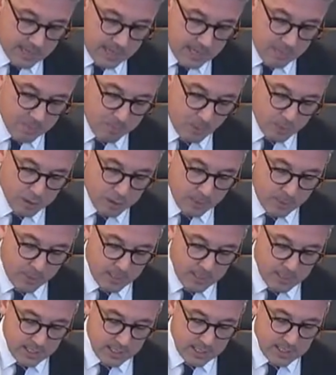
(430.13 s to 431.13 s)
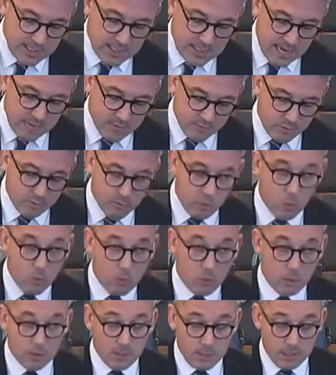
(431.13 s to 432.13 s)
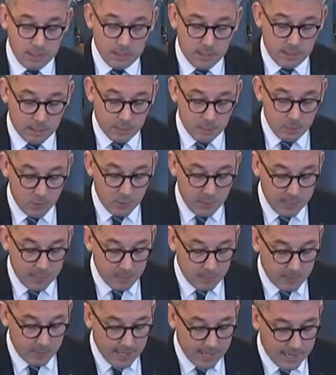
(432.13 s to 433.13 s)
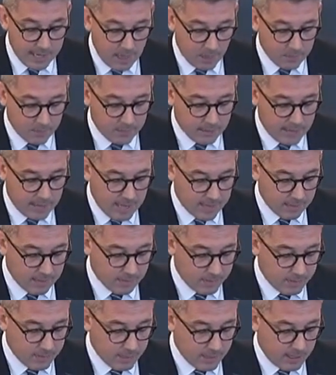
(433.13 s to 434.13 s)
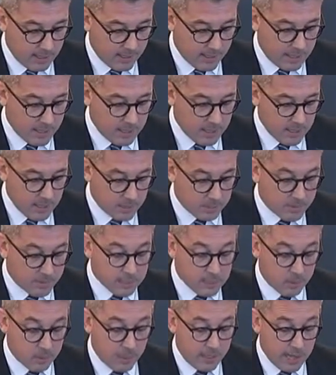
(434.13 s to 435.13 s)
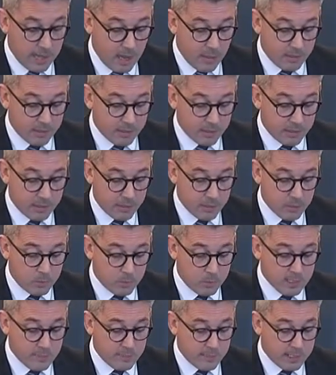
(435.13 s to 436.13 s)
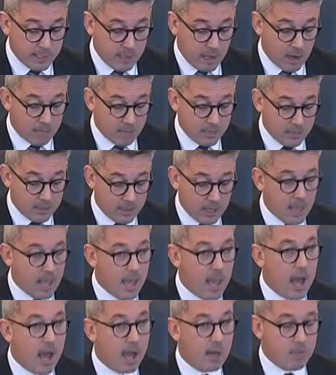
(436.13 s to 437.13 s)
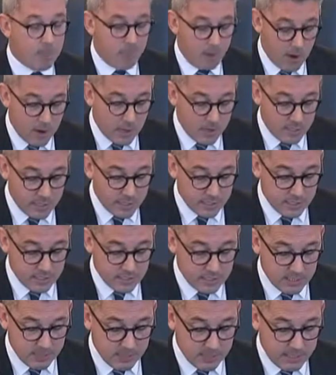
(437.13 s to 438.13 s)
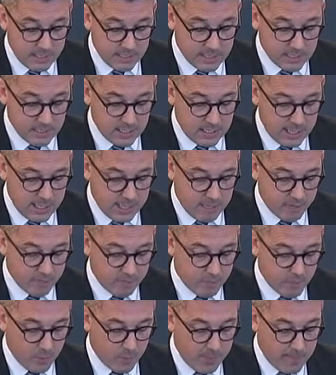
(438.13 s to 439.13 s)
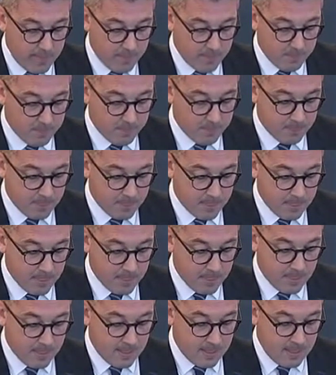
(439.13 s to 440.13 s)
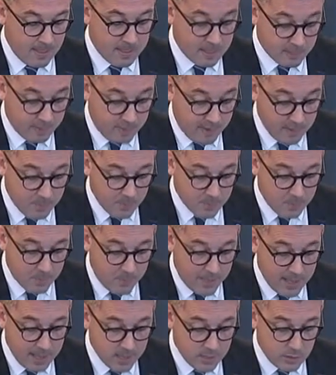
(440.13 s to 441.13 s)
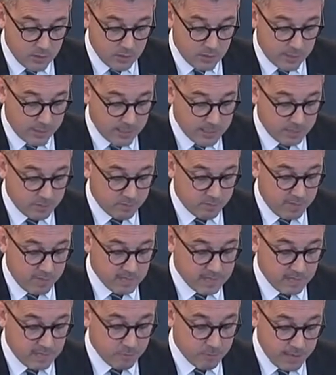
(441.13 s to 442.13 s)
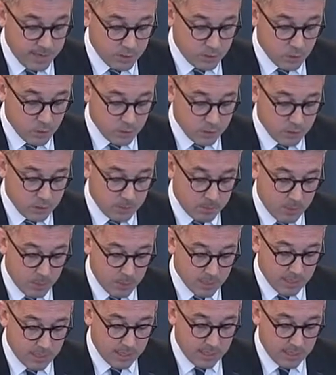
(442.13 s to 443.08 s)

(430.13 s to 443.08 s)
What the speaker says: must appreciate the central role that the community can play in helping to tackle criminality. But this will only happen if the communities feel confident and empowered to assist the police in every way. And this very much depends on the police investing resources and personnel